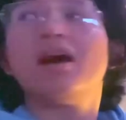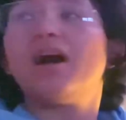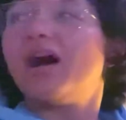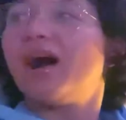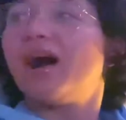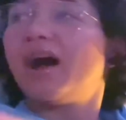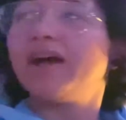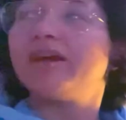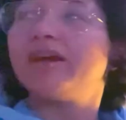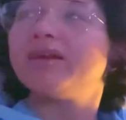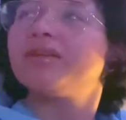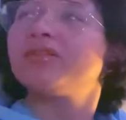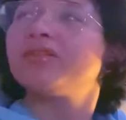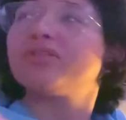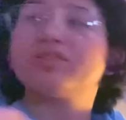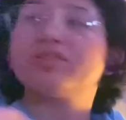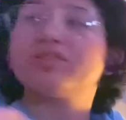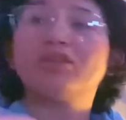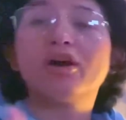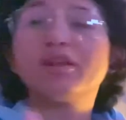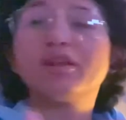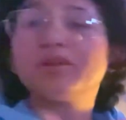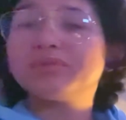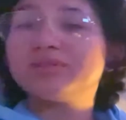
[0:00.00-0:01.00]
I
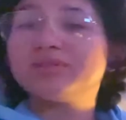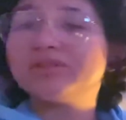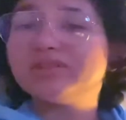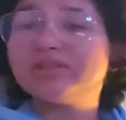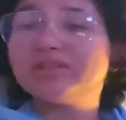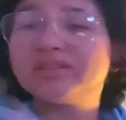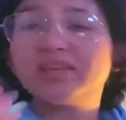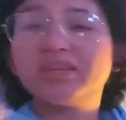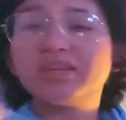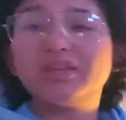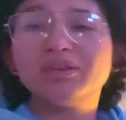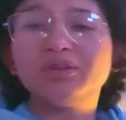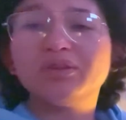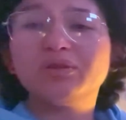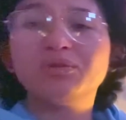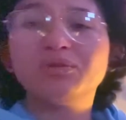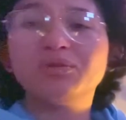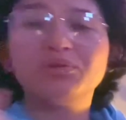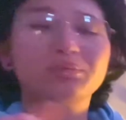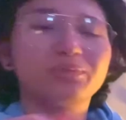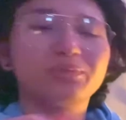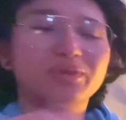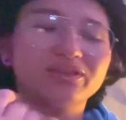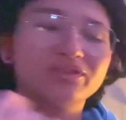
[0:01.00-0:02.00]
thought it would look
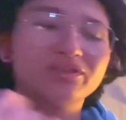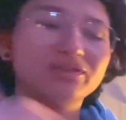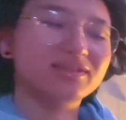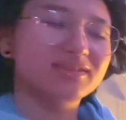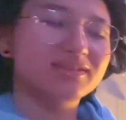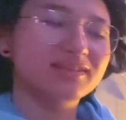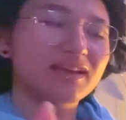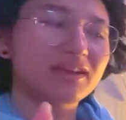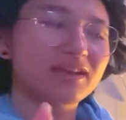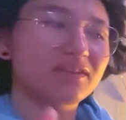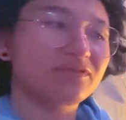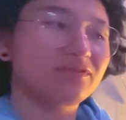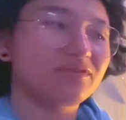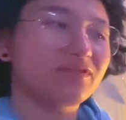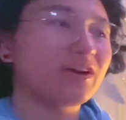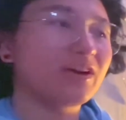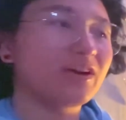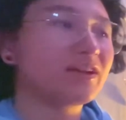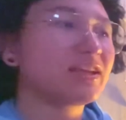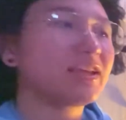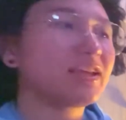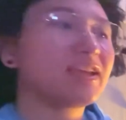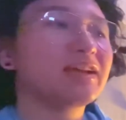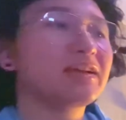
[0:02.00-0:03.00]
cute, but it looks kind of
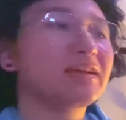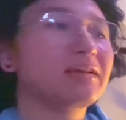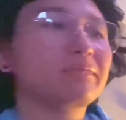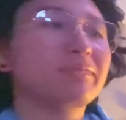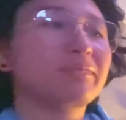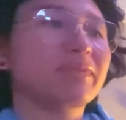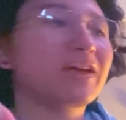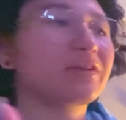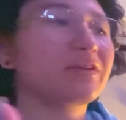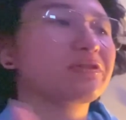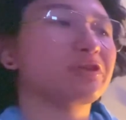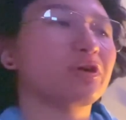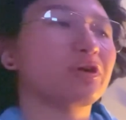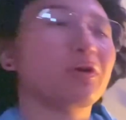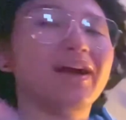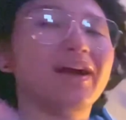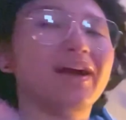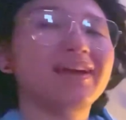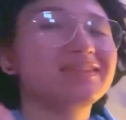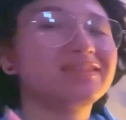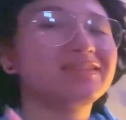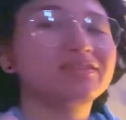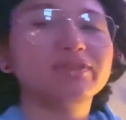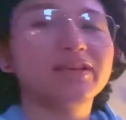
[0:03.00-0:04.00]
funky. I don't know. I
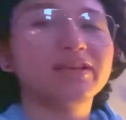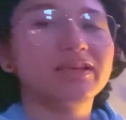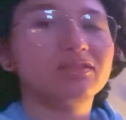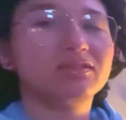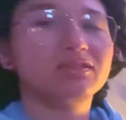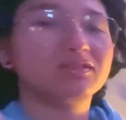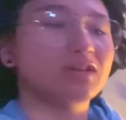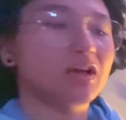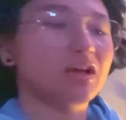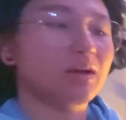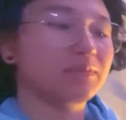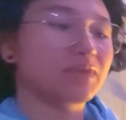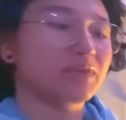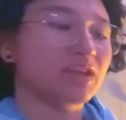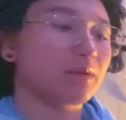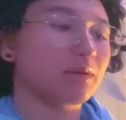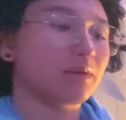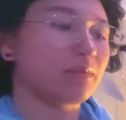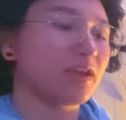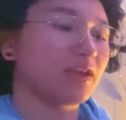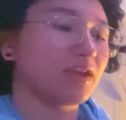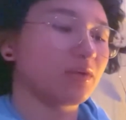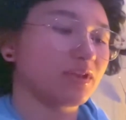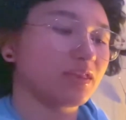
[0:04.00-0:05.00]
still like the top that I
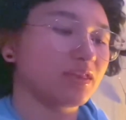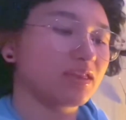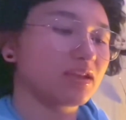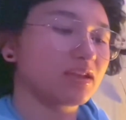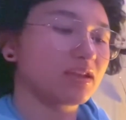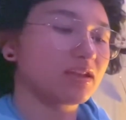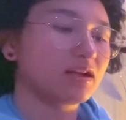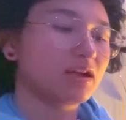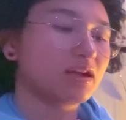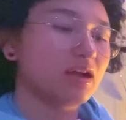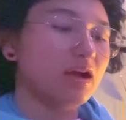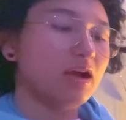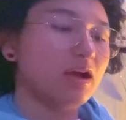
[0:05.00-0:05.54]
made with it.